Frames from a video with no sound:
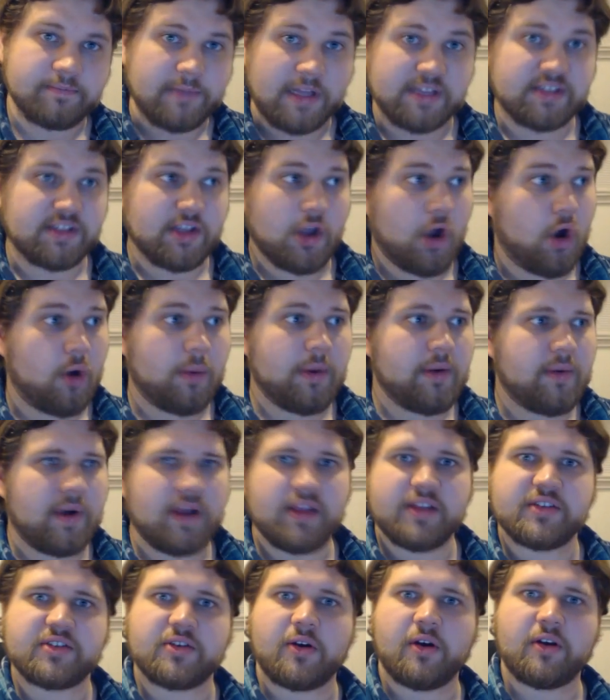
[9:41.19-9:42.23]
That's the only
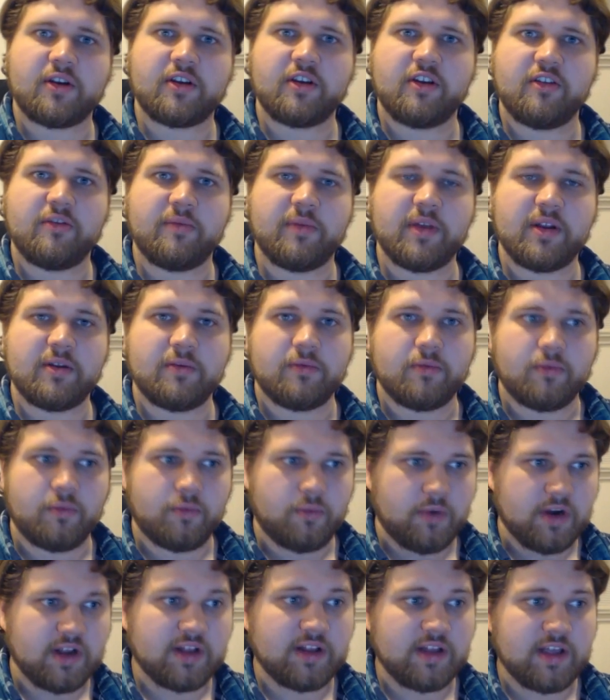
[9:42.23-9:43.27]
way this card could have been
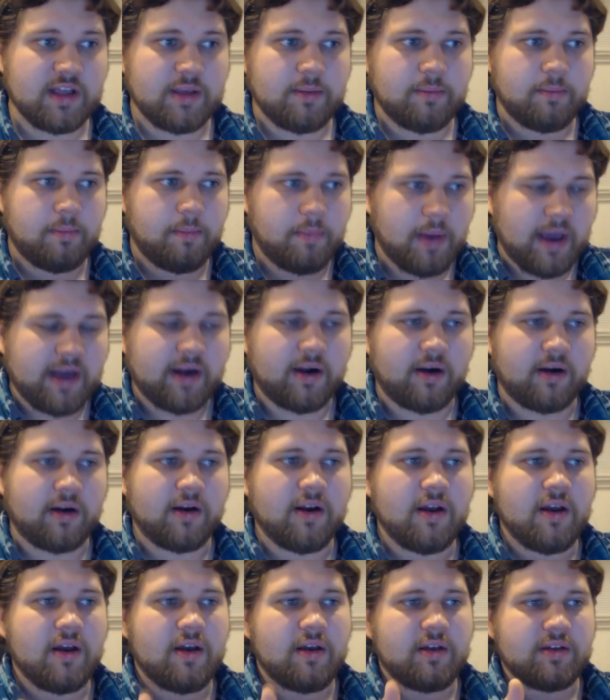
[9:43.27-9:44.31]
really better
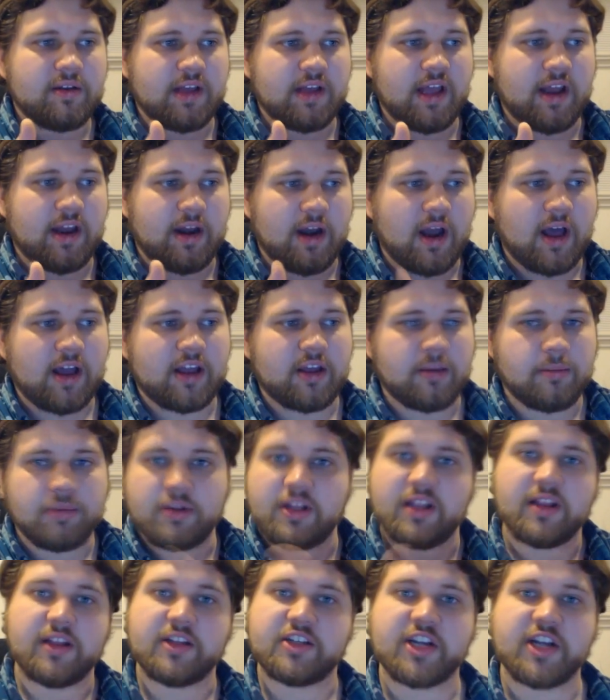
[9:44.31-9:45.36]
and not
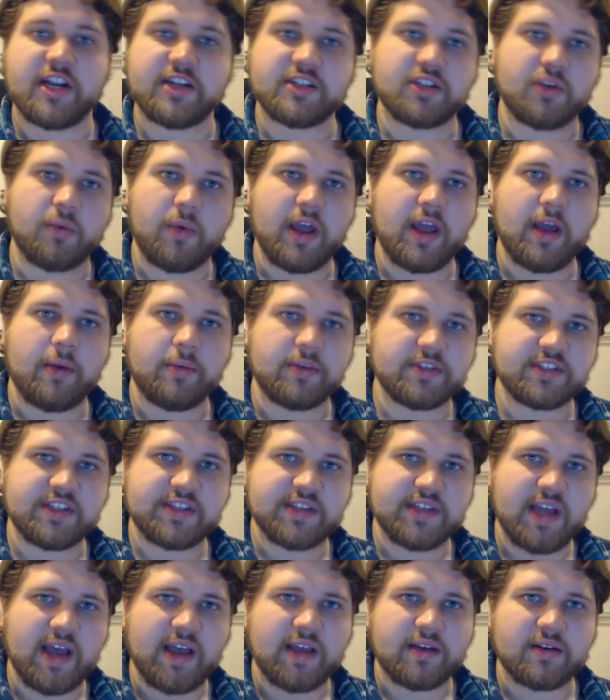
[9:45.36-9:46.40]
completely change the way it was
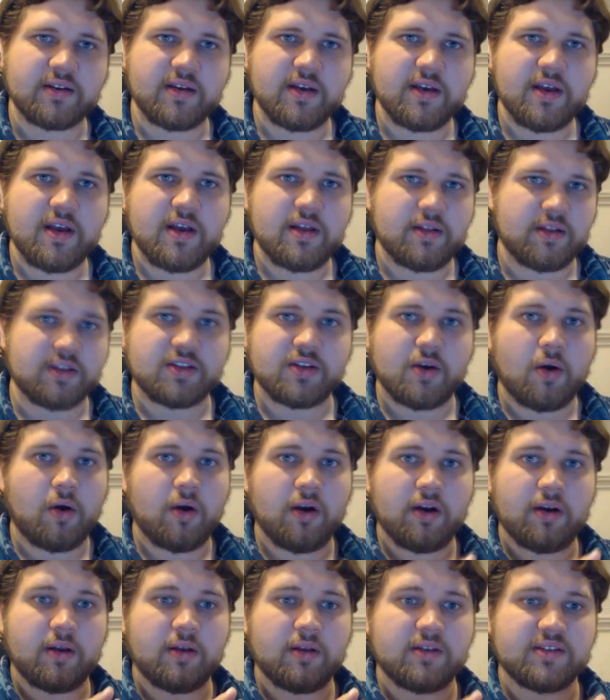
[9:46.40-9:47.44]
designed. This
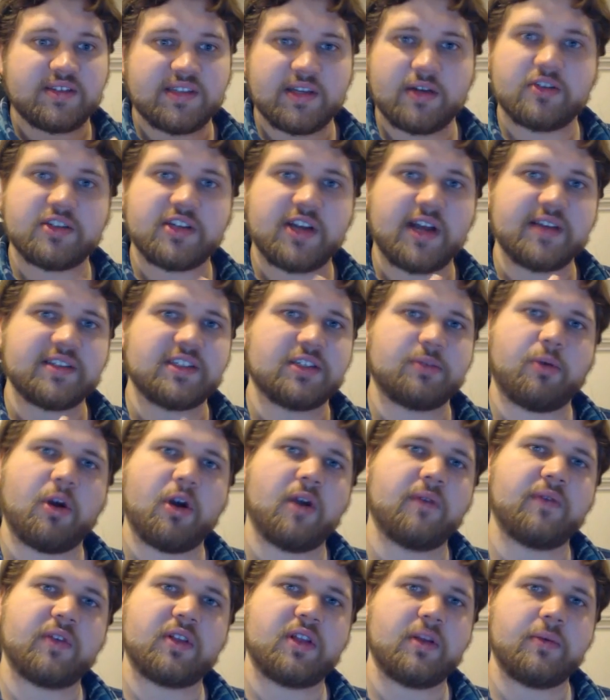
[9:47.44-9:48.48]
card synergizes
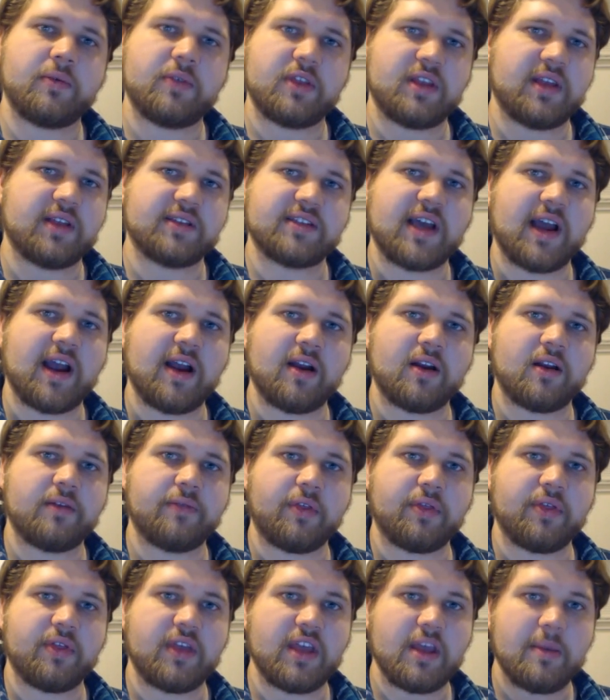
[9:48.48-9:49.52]
perfectly with the entirety
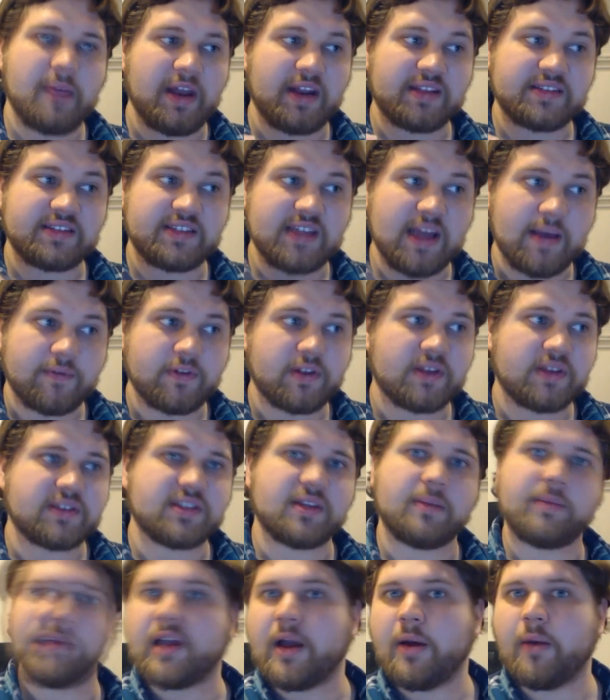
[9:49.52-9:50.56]
of the theme, and it's definitely
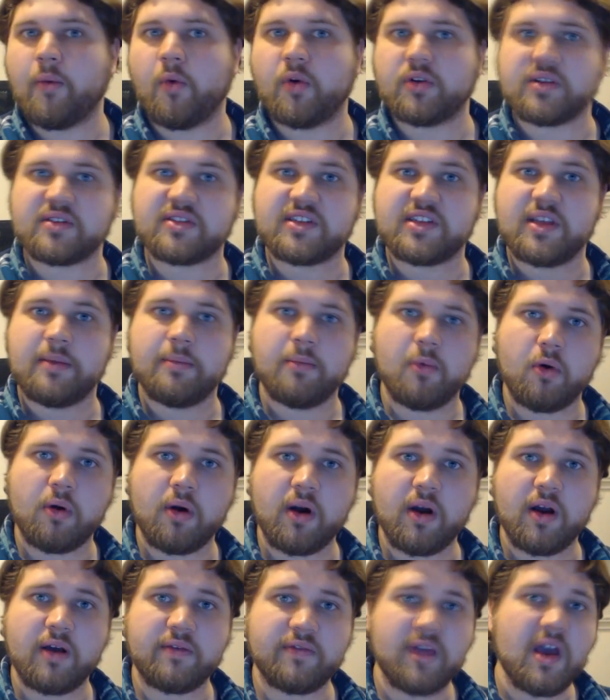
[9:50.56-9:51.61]
something I want to see
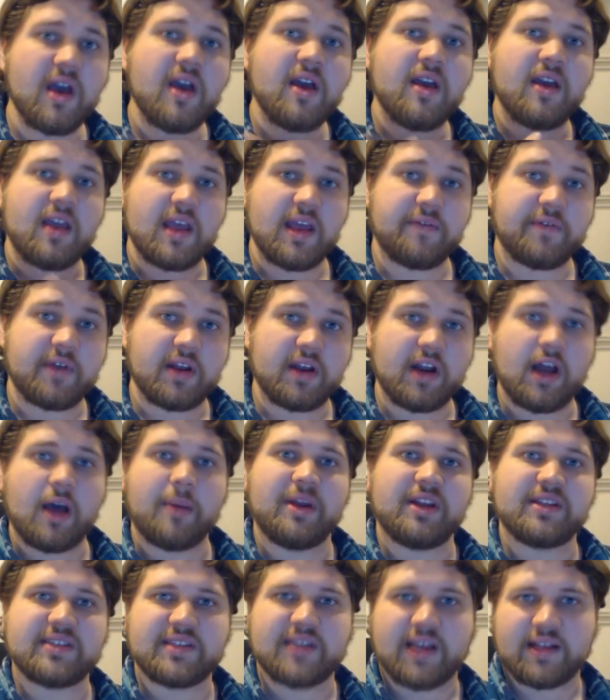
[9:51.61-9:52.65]
more of if
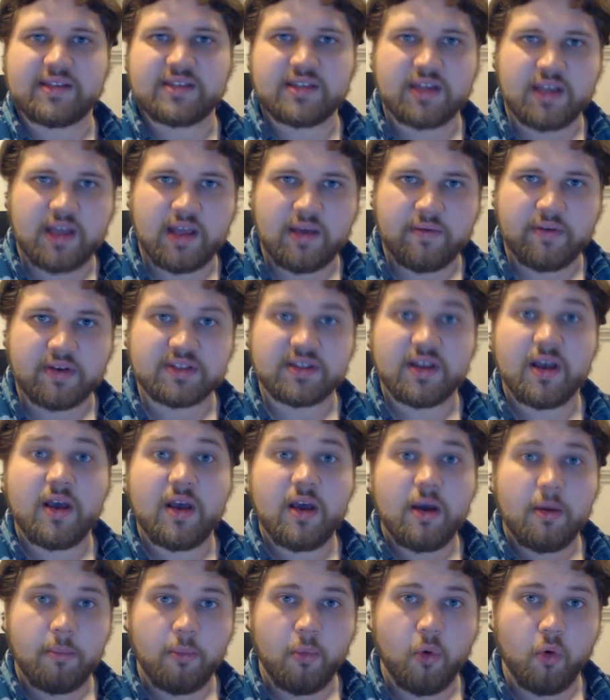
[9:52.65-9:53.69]
Konami decides to give us
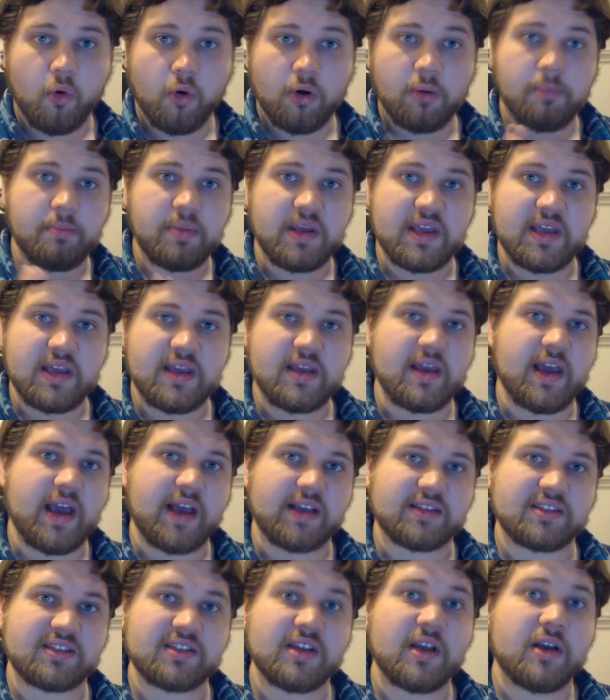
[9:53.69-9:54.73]
more
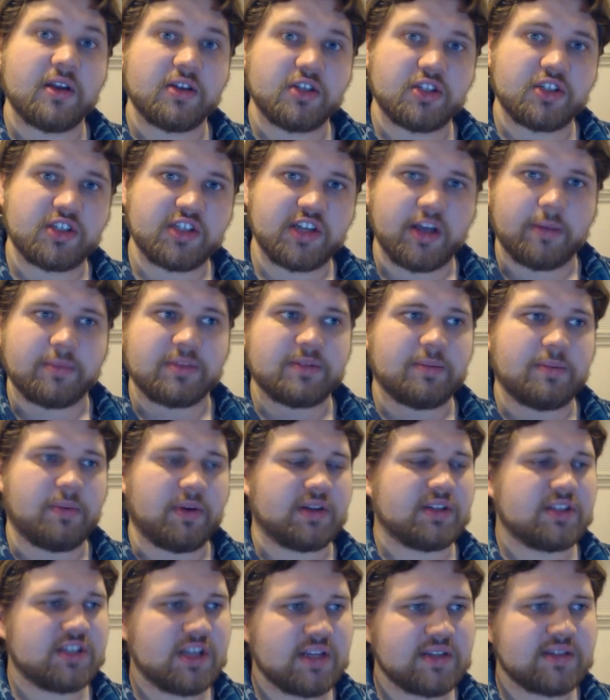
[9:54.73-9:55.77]
BES ships.
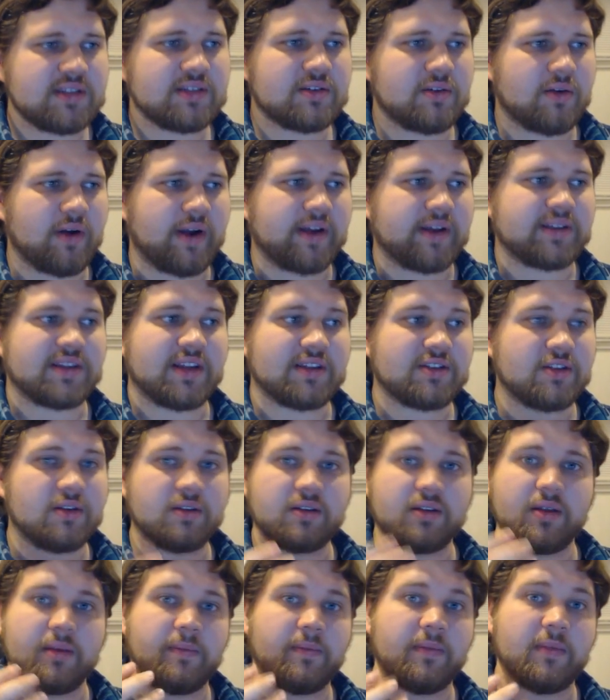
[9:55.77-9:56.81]
But Jesus Christ, it
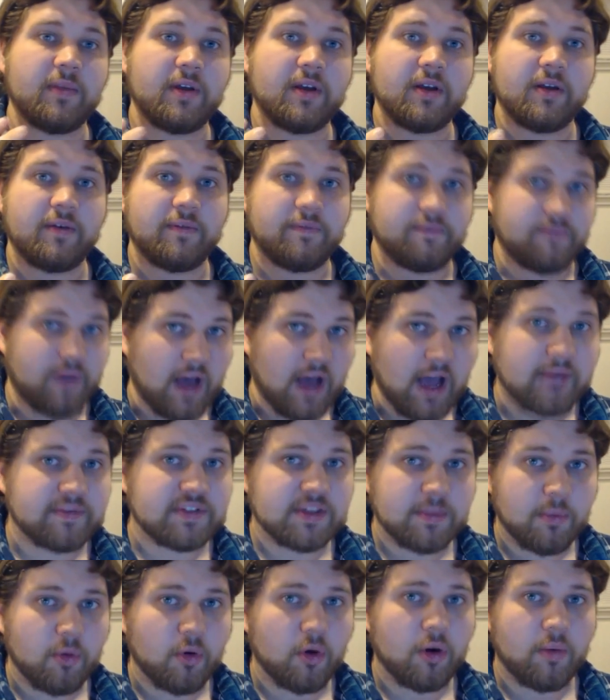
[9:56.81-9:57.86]
took them
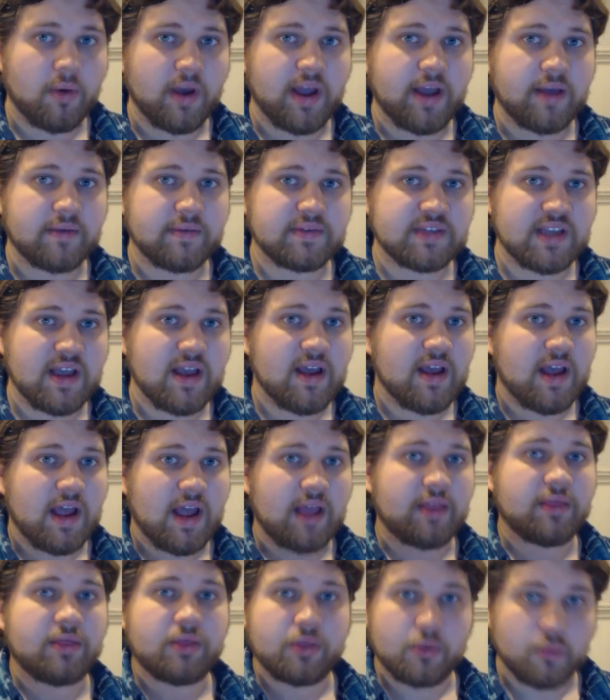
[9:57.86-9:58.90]
five support waves
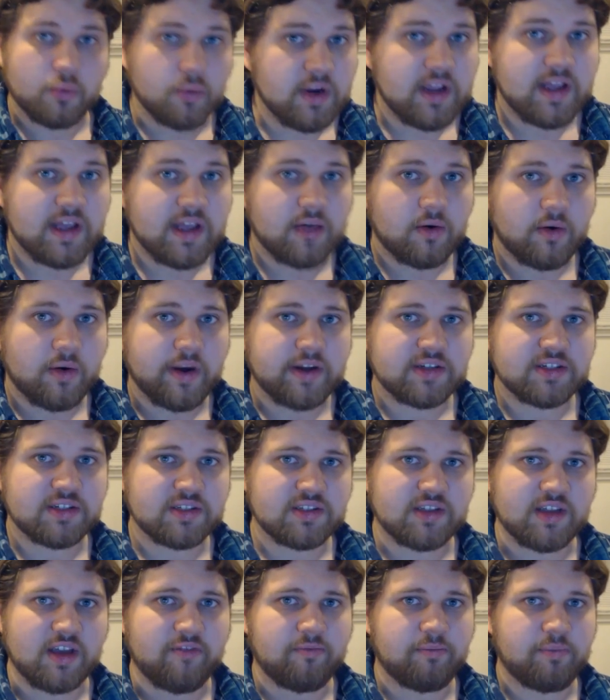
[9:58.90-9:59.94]
and three
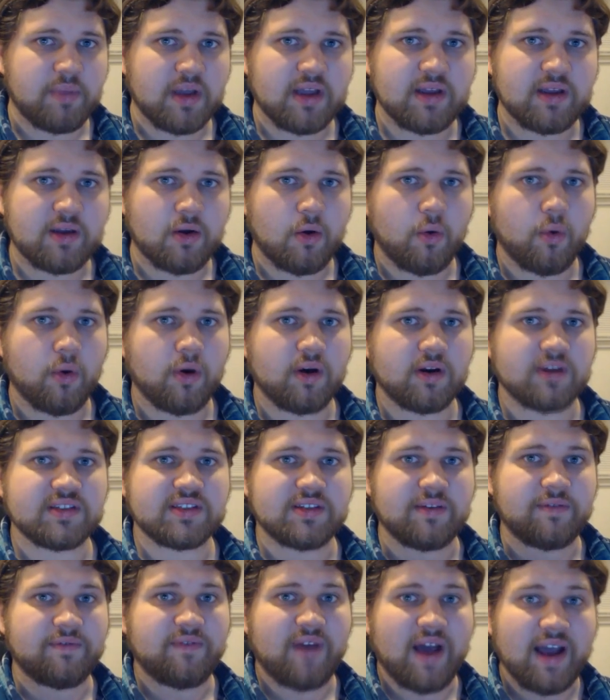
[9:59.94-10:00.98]
iterations of big
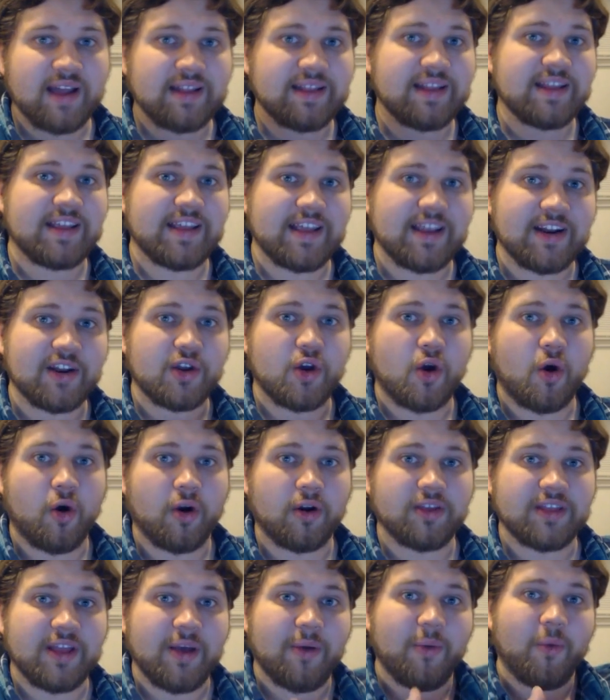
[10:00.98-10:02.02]
cores to finally get a
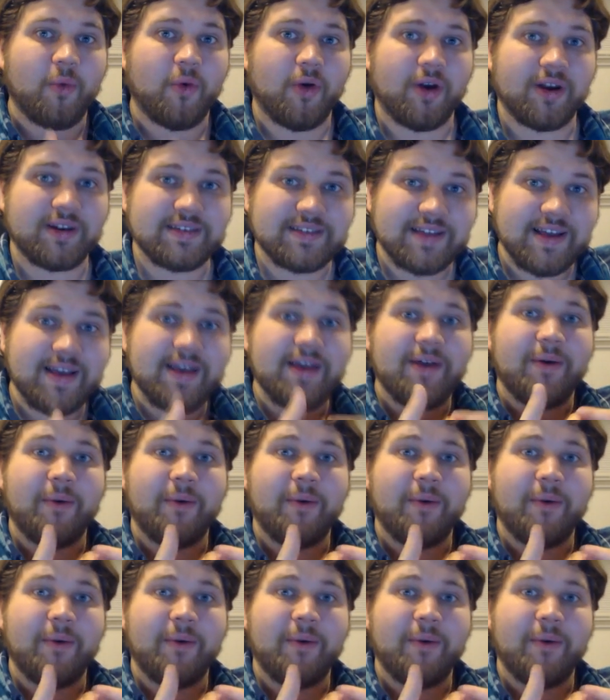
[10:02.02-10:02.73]
card that worked